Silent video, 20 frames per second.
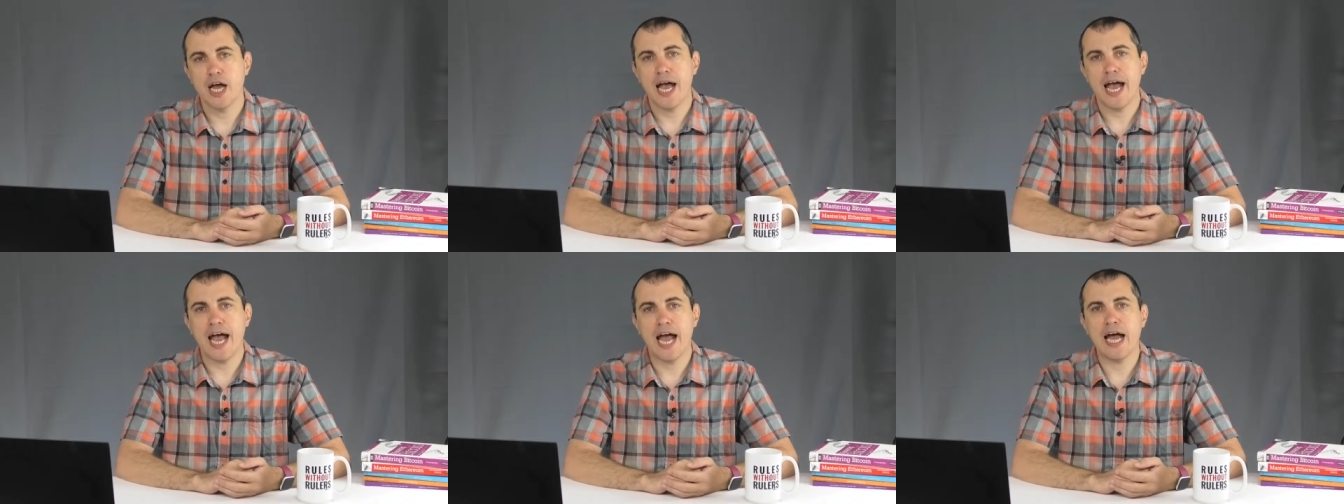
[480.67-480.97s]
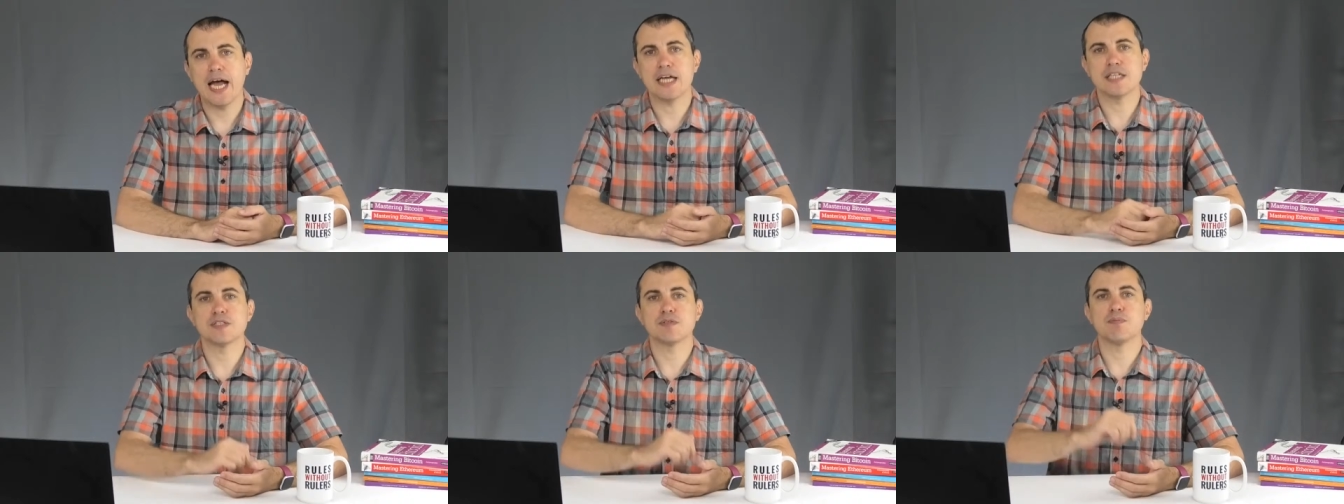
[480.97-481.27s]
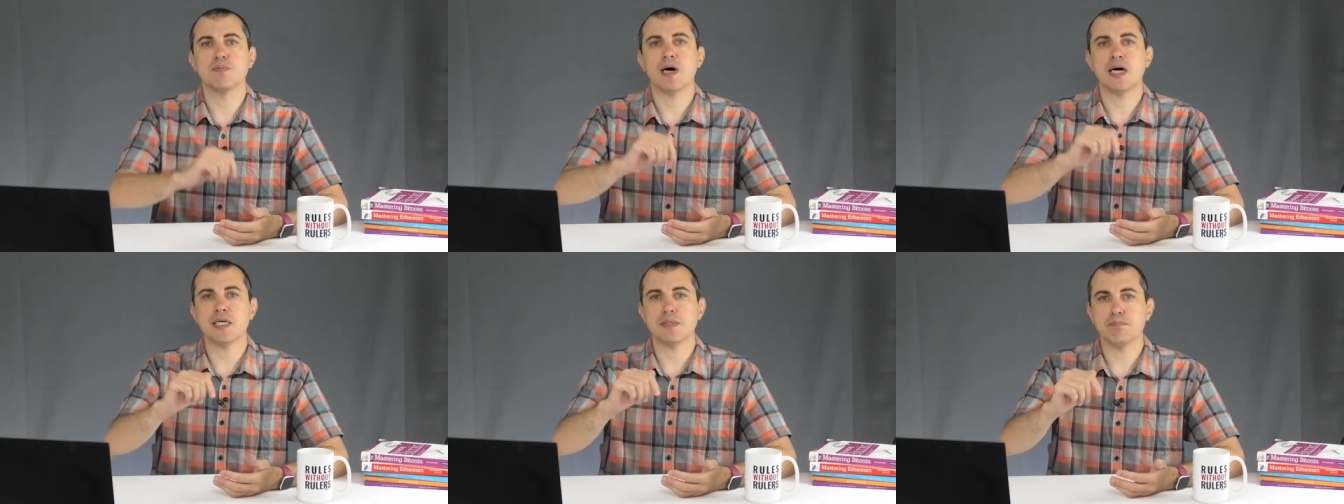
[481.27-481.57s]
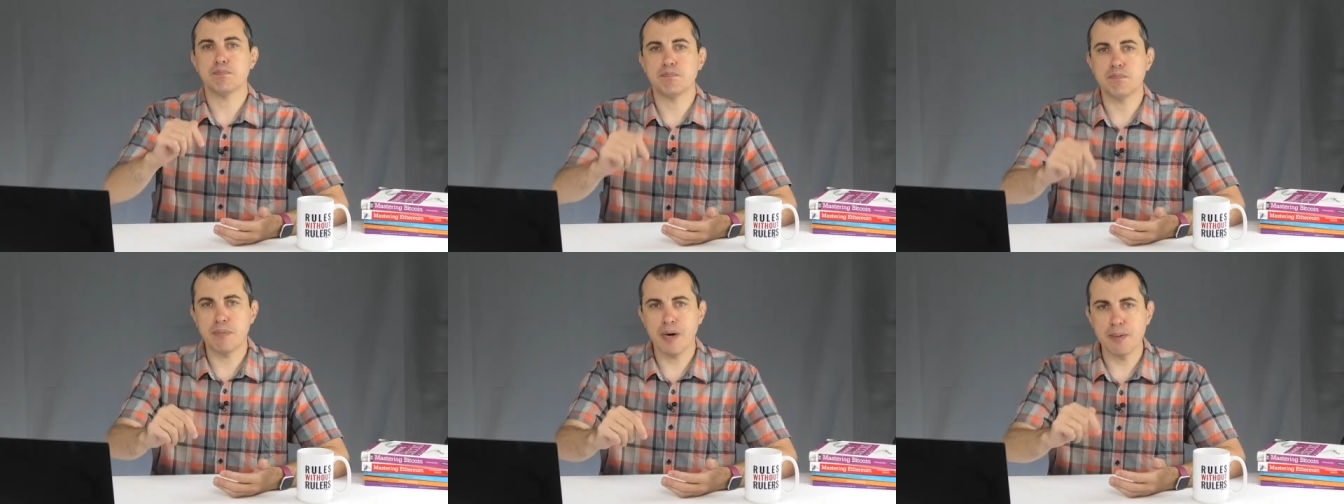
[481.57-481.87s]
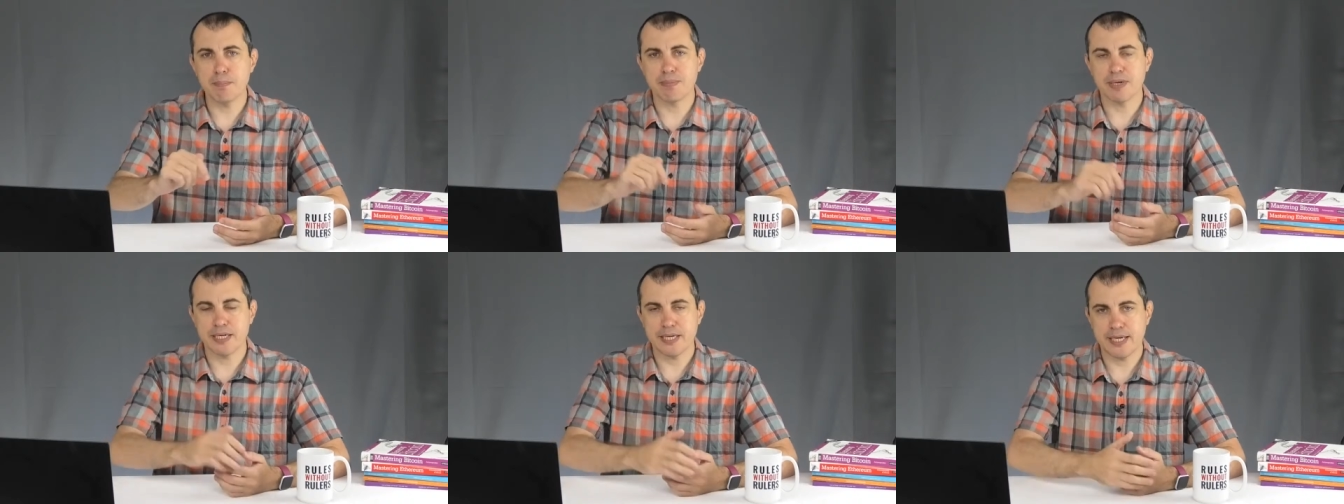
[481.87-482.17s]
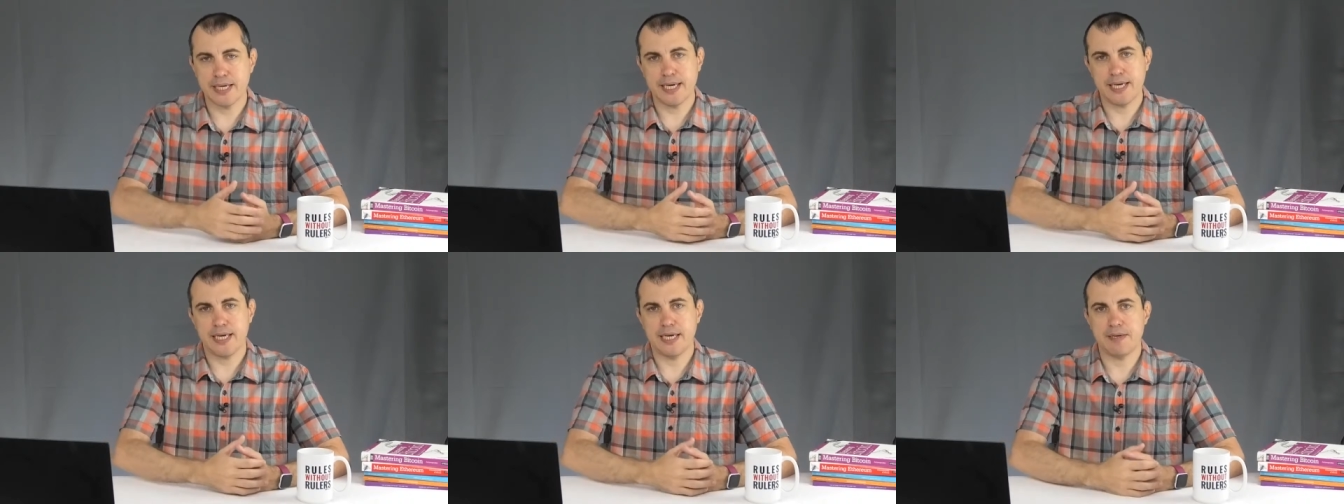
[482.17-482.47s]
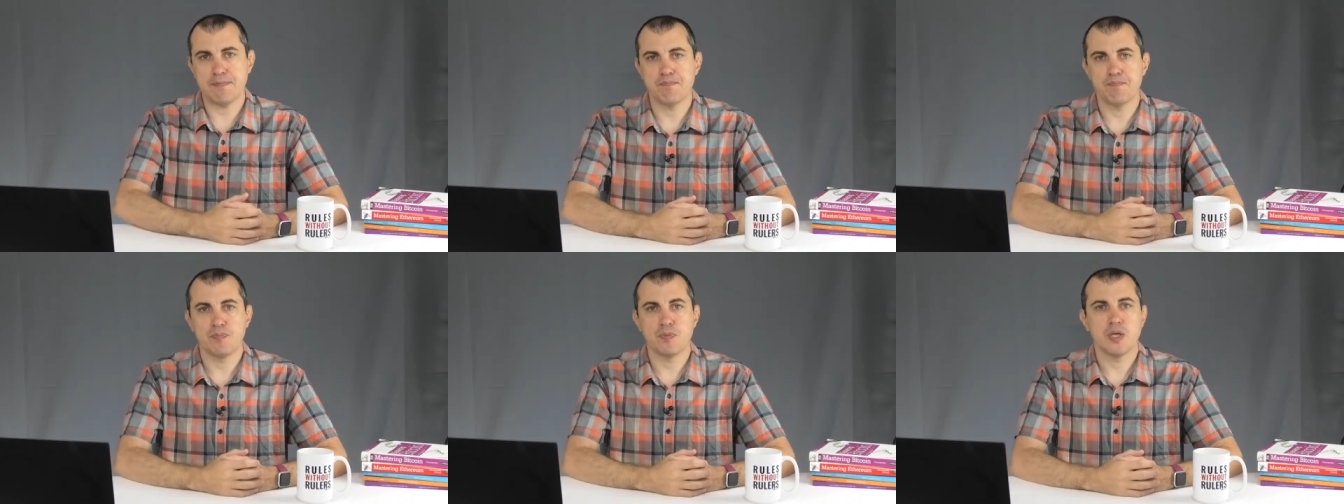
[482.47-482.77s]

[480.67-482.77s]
and my public key.